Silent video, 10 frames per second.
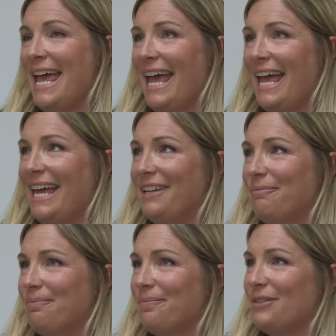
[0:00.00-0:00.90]

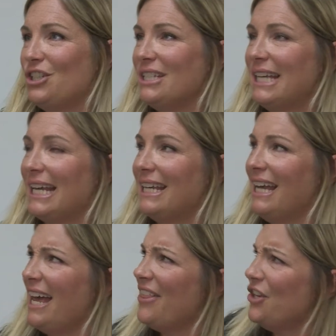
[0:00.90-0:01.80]
And she's
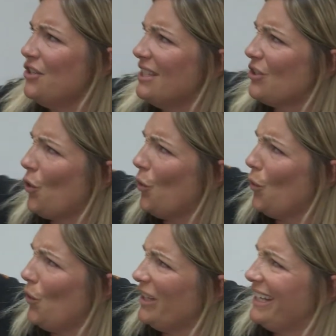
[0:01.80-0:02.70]
yeah, there's this
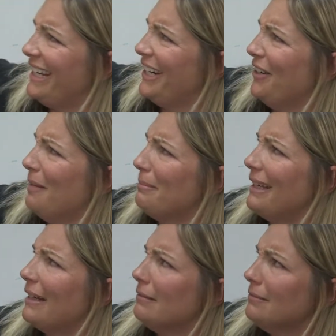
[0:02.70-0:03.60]
hole here.
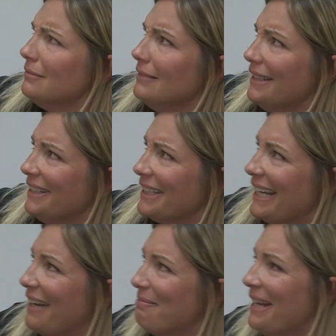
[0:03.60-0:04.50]
I'm
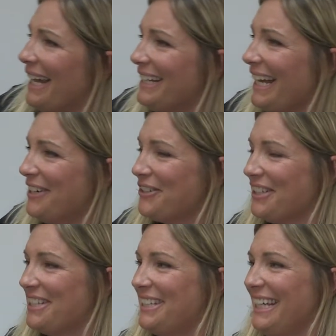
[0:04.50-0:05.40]
really? I'm not
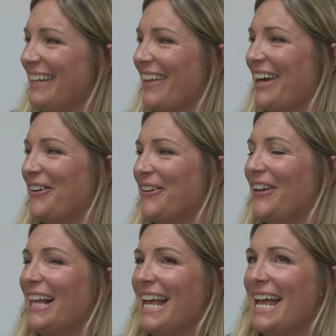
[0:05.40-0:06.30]
actually seeing that hole.